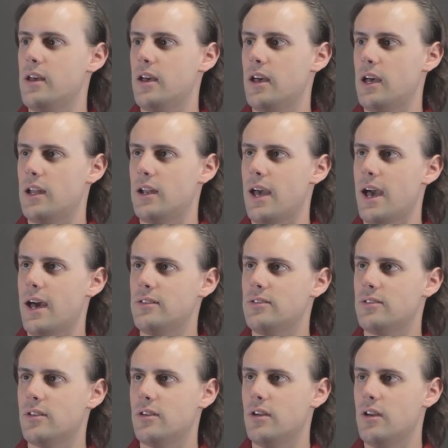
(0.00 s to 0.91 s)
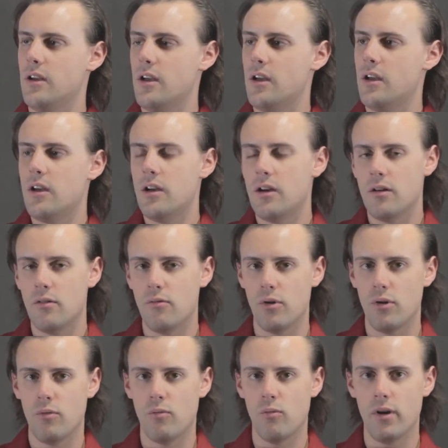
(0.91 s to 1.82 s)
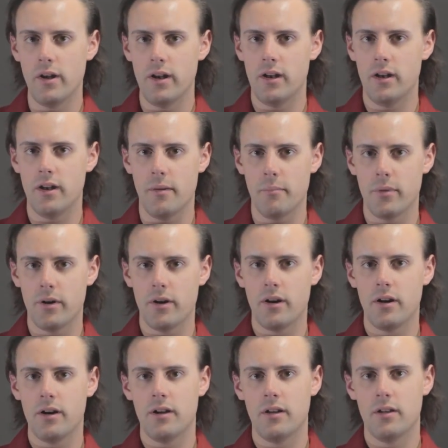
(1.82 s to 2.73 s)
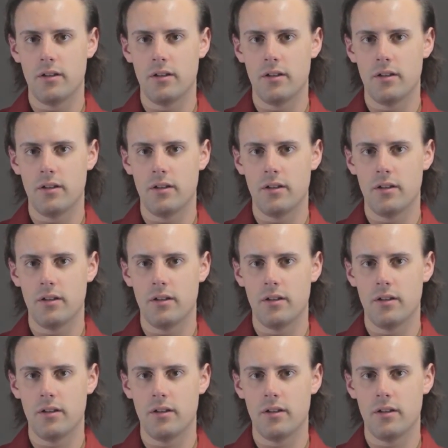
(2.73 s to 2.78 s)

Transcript: and ask, well, what number,